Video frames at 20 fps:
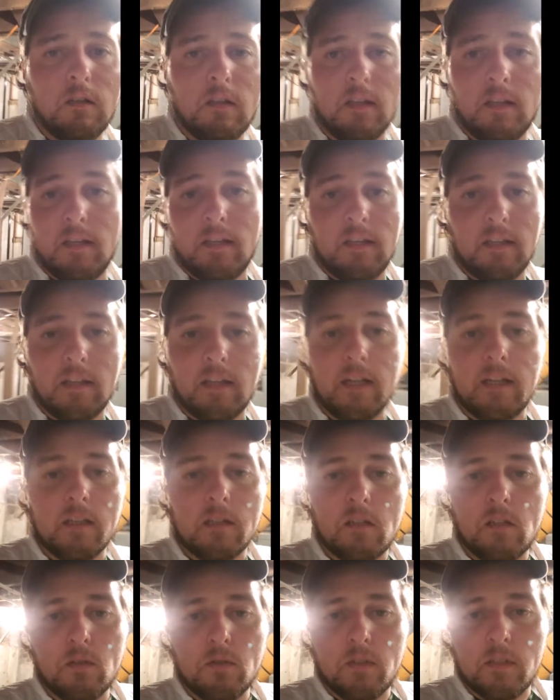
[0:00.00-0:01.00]
and that
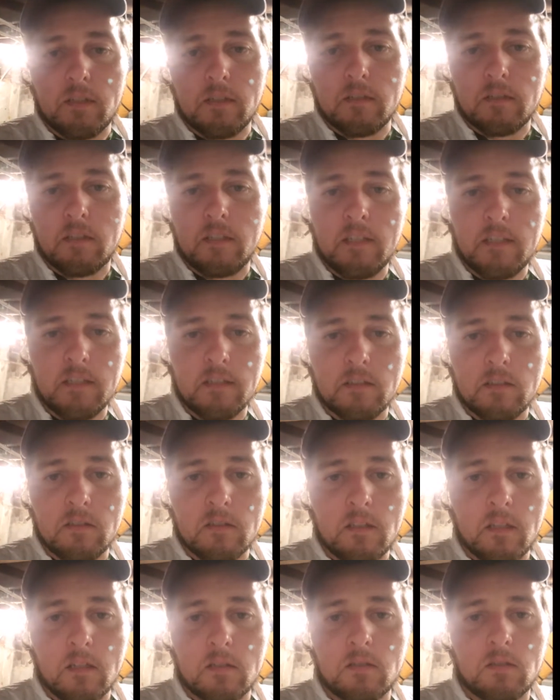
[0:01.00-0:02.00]
including getting their
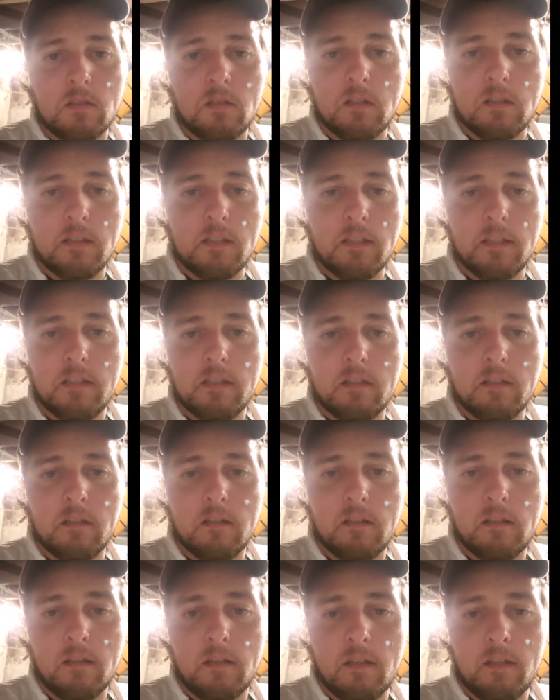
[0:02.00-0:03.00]
ducts
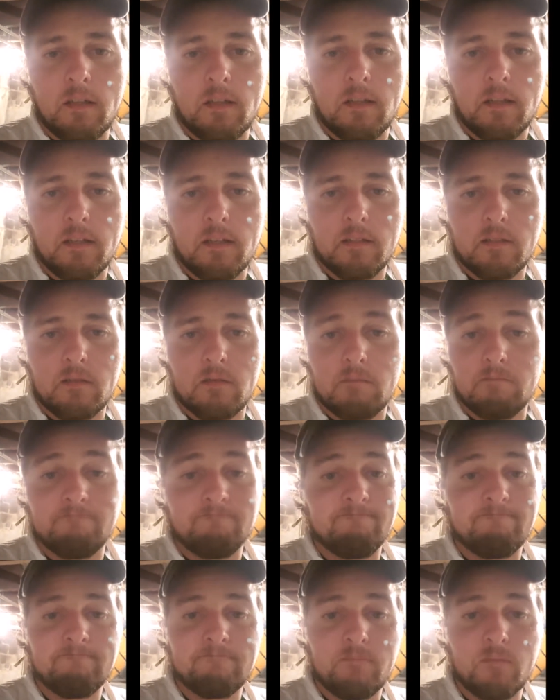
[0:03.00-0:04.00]
cleaned and
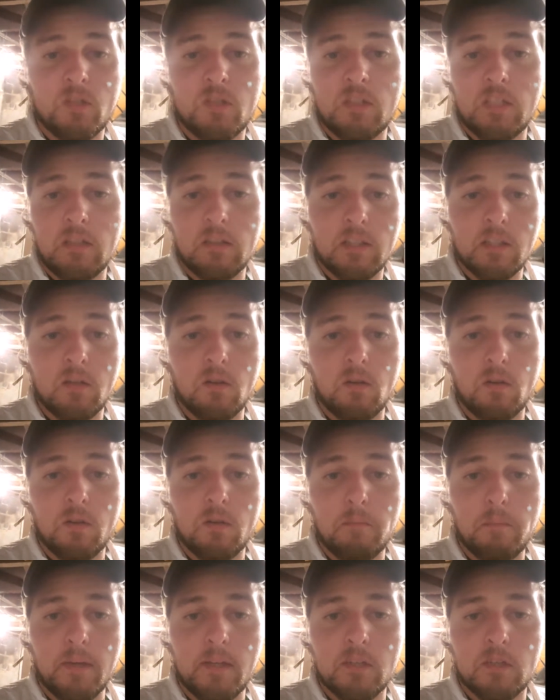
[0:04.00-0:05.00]
sealing all
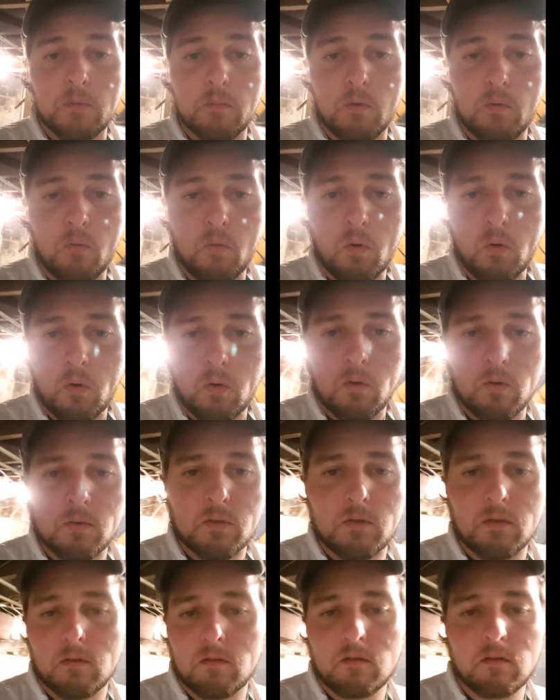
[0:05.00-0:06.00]
the basement
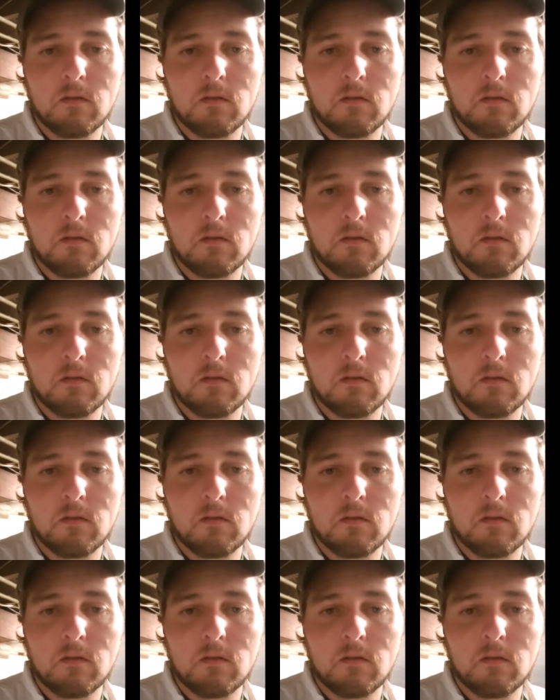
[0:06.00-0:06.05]
walls.